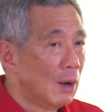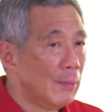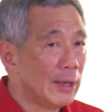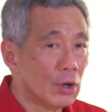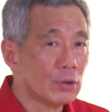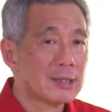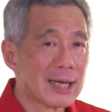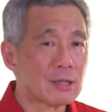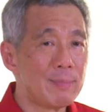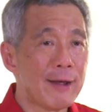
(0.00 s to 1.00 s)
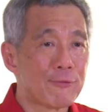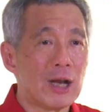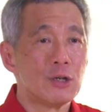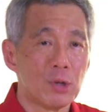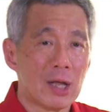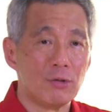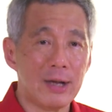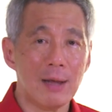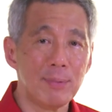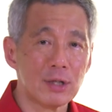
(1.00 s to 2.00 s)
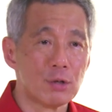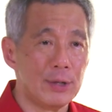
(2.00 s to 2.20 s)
we don't just make friends with our neighbors,